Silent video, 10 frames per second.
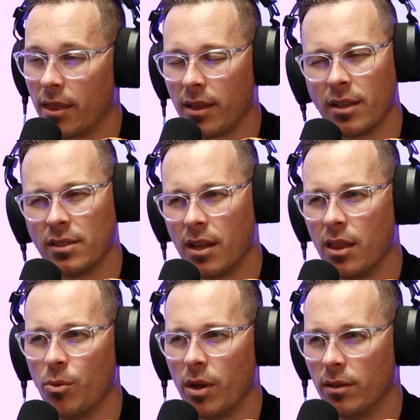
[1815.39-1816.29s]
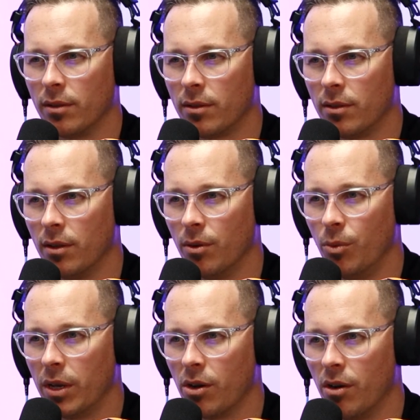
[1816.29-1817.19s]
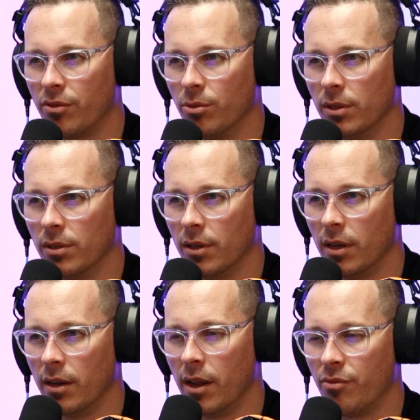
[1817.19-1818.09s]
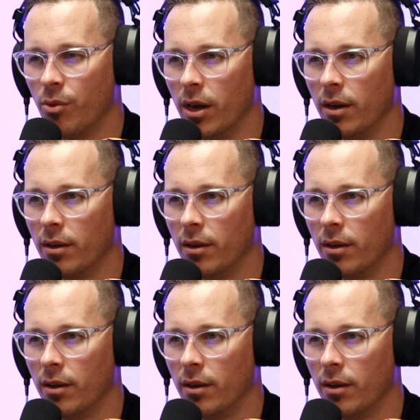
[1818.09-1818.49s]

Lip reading: I think there's another one the week afterwards in F1.